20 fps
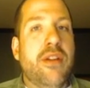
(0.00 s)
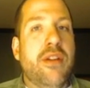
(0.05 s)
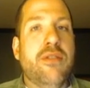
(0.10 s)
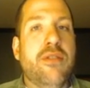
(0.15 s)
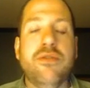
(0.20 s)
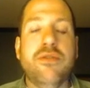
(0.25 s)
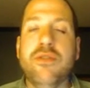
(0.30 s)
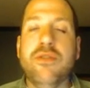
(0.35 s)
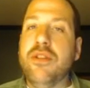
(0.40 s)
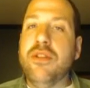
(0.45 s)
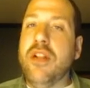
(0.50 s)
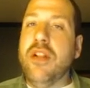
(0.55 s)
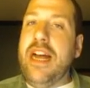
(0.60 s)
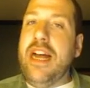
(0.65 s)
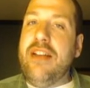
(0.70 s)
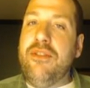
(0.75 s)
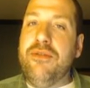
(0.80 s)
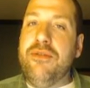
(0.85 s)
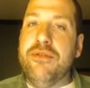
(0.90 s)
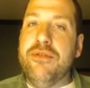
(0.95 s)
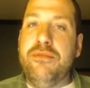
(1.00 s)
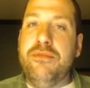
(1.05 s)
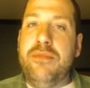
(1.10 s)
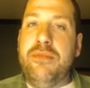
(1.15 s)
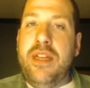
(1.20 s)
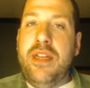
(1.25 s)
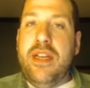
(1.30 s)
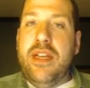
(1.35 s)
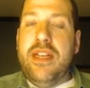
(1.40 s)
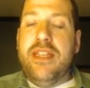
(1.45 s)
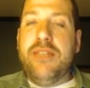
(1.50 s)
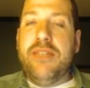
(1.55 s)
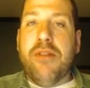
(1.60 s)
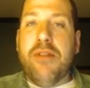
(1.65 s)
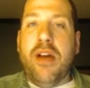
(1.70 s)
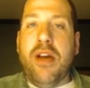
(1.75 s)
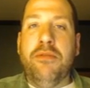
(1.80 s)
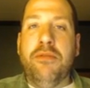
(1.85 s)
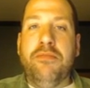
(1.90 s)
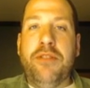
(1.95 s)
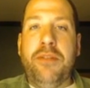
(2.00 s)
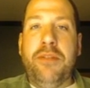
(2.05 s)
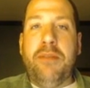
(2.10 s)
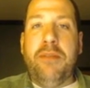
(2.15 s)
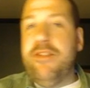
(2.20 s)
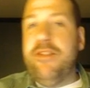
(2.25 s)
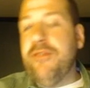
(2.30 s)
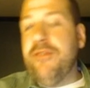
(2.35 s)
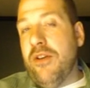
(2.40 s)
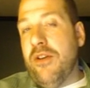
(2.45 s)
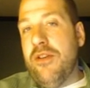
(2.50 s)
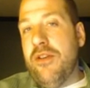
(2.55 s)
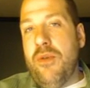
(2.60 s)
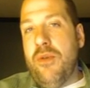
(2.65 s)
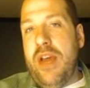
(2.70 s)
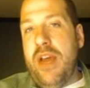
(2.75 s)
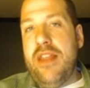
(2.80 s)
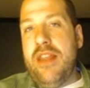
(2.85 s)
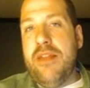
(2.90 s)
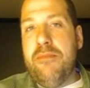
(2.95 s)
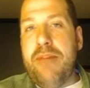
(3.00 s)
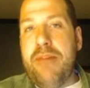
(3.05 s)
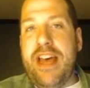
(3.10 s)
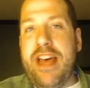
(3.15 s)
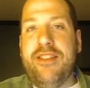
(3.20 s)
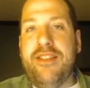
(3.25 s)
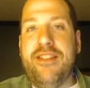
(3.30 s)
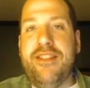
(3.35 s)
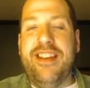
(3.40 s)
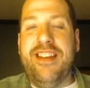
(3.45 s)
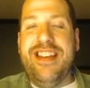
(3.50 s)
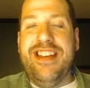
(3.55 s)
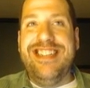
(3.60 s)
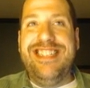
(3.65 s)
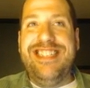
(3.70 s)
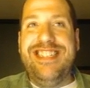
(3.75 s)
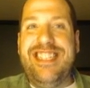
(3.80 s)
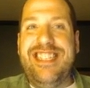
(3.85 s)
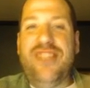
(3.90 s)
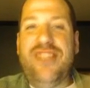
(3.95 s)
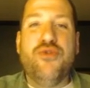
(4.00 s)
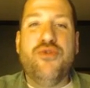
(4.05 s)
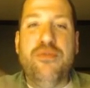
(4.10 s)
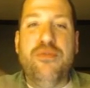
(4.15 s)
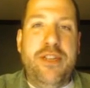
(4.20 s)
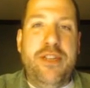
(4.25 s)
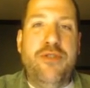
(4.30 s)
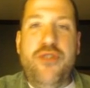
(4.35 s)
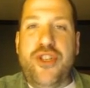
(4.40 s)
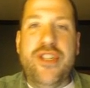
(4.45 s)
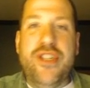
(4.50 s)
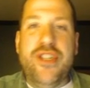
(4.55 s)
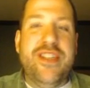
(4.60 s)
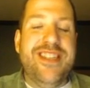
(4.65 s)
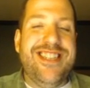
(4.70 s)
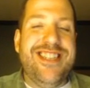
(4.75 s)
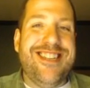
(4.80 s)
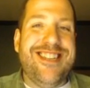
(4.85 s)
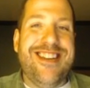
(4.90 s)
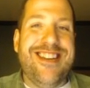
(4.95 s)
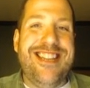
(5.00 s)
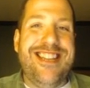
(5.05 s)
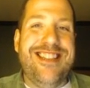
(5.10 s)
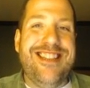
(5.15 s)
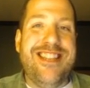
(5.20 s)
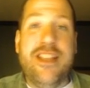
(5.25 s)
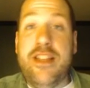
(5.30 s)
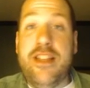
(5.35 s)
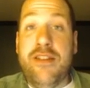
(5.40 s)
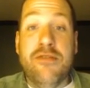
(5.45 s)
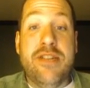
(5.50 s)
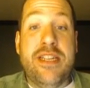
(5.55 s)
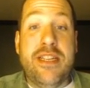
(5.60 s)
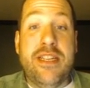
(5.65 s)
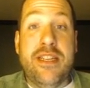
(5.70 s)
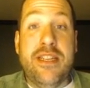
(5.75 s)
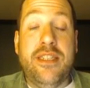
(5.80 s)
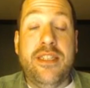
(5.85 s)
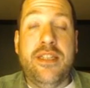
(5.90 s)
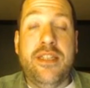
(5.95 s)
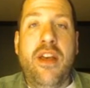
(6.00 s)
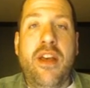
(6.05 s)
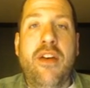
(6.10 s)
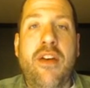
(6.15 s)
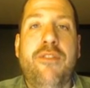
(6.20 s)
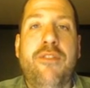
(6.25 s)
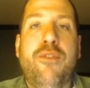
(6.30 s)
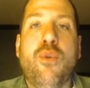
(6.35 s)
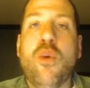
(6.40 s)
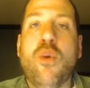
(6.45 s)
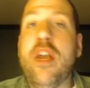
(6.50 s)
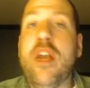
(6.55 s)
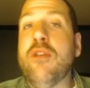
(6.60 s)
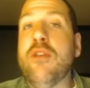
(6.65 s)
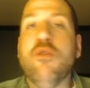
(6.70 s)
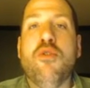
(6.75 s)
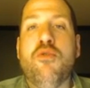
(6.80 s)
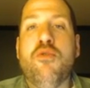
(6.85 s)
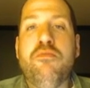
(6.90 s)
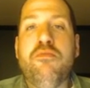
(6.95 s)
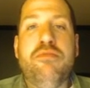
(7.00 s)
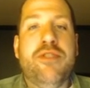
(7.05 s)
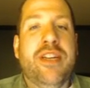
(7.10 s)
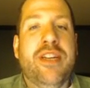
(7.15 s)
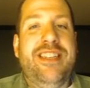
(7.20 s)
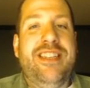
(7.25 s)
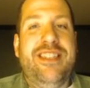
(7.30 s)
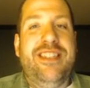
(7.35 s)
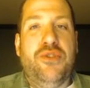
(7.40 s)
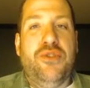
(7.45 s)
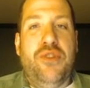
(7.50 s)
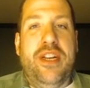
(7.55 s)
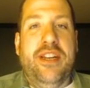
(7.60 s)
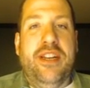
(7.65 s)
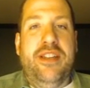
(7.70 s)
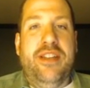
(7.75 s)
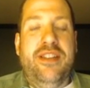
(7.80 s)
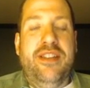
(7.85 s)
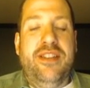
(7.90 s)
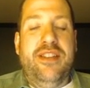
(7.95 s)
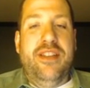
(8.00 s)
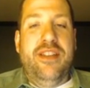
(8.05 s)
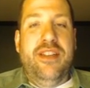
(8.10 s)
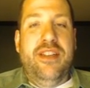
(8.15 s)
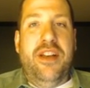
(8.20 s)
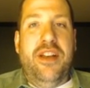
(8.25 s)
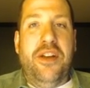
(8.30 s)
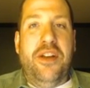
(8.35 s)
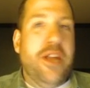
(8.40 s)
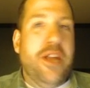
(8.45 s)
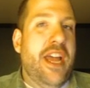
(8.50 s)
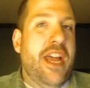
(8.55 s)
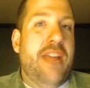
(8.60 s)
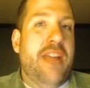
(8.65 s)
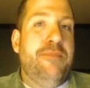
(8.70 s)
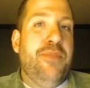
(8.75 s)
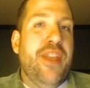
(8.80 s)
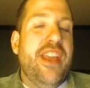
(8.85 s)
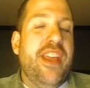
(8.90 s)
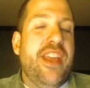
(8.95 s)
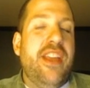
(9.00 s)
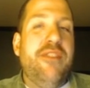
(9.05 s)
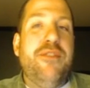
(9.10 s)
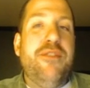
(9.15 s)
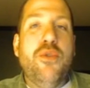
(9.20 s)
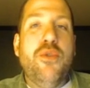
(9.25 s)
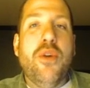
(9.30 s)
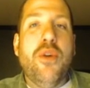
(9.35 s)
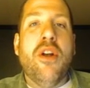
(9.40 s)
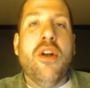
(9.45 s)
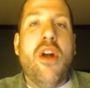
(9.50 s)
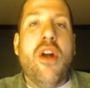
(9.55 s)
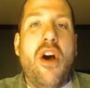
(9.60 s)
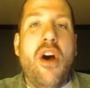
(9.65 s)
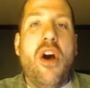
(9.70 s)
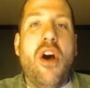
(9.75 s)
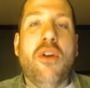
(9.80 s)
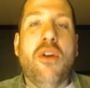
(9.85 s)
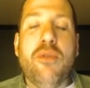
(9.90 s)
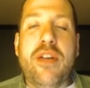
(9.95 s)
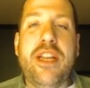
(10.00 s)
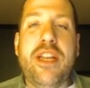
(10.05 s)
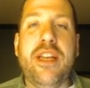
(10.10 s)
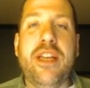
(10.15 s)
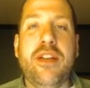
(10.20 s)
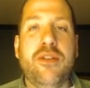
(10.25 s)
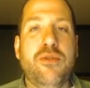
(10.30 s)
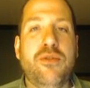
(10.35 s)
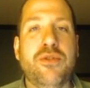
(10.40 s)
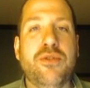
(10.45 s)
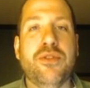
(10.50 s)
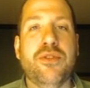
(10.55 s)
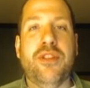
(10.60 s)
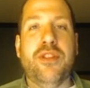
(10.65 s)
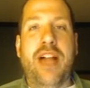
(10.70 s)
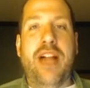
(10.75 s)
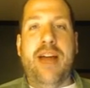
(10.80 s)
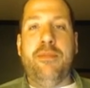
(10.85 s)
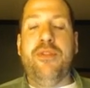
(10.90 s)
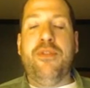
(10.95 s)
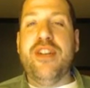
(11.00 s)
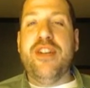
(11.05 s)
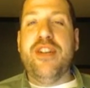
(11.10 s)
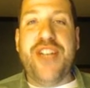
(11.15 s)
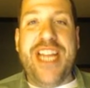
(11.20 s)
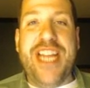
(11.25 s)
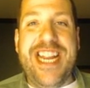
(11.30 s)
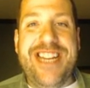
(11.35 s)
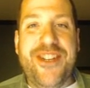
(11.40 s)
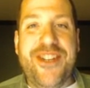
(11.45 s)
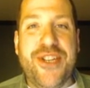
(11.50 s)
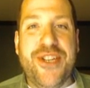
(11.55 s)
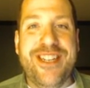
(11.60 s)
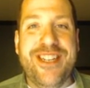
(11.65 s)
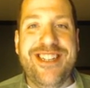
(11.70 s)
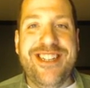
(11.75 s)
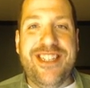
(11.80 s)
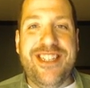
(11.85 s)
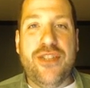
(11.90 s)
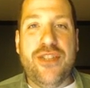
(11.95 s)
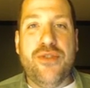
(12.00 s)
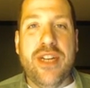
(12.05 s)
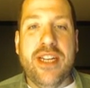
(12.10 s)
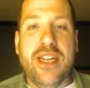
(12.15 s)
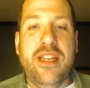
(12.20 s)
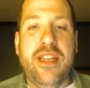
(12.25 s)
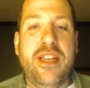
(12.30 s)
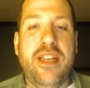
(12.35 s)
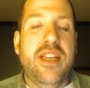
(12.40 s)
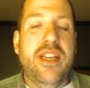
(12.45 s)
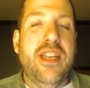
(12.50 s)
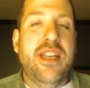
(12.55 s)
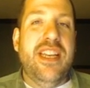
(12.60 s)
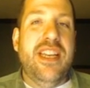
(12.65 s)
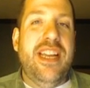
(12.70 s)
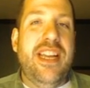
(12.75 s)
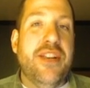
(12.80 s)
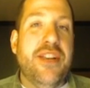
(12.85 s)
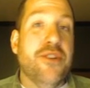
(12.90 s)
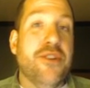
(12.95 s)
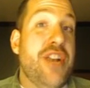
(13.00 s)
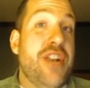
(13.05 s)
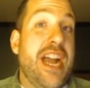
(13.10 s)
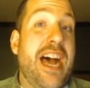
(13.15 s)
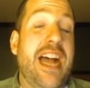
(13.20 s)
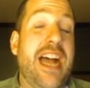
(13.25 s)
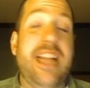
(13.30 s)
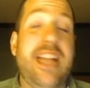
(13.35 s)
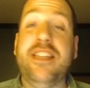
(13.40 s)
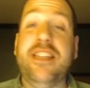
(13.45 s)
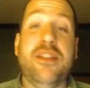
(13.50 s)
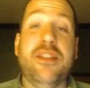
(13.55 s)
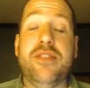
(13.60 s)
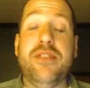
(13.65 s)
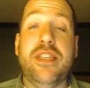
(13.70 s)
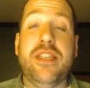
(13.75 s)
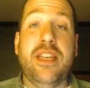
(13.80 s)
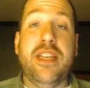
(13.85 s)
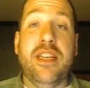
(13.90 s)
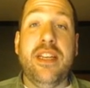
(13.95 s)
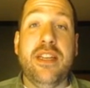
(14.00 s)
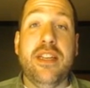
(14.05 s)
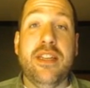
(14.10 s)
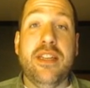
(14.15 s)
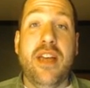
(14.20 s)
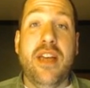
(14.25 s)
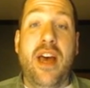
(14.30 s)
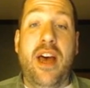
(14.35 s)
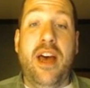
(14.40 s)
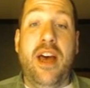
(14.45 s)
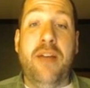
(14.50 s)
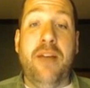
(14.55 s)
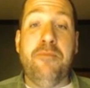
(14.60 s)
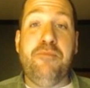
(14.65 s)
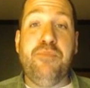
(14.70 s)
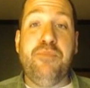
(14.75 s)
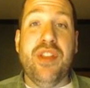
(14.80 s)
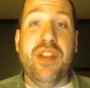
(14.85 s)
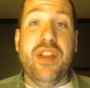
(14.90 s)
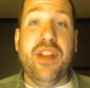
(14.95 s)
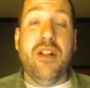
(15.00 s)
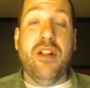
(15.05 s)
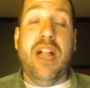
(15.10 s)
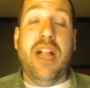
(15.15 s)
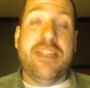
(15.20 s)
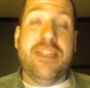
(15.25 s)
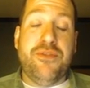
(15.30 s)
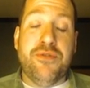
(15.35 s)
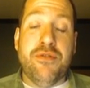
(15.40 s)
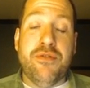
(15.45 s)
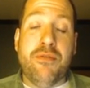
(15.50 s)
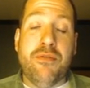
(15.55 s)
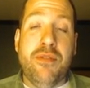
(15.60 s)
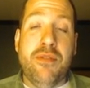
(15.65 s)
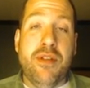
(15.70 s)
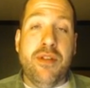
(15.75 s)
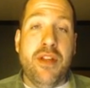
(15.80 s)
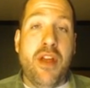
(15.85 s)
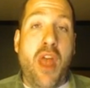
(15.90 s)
Google Classroom is probably by far and away the best distribution site that there is for a Chromebook district. Okay, if you are already a Google Apps for Education district and you're not using Classroom,